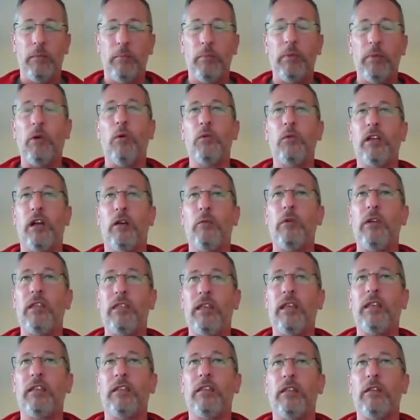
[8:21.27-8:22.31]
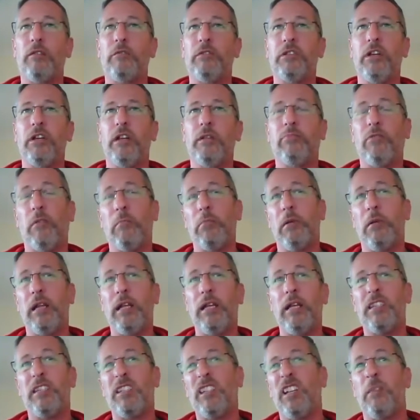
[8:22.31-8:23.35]
but also we think that the return probably
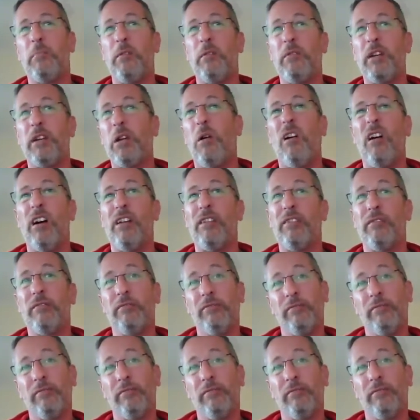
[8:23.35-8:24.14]
is going to be required.